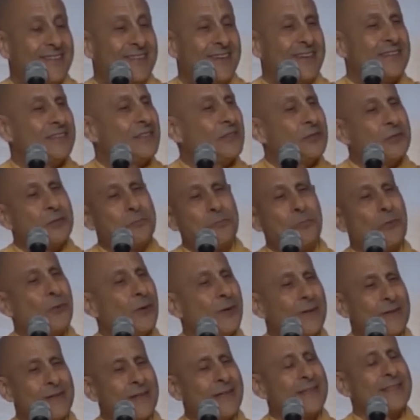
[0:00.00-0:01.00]
A little
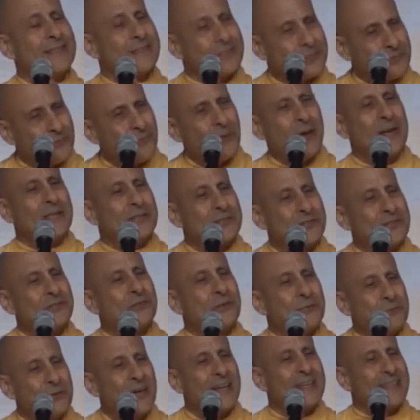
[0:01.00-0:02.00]
boy like this wants
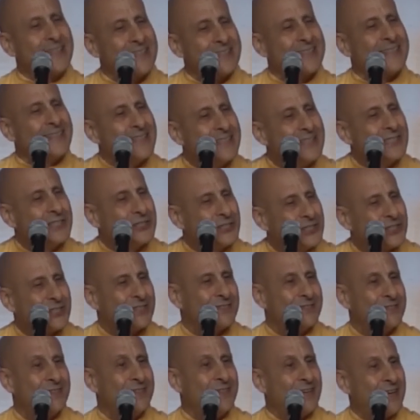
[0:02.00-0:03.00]
the
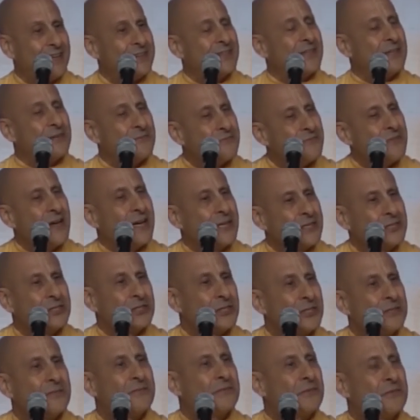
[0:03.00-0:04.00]
recognition and the
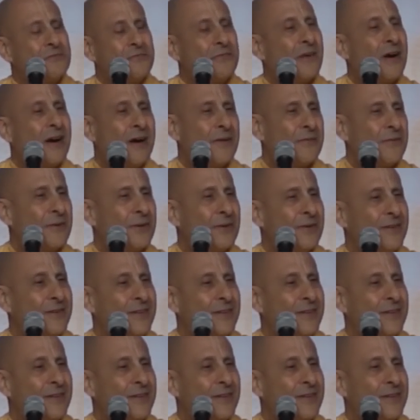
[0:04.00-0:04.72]
affection of the father.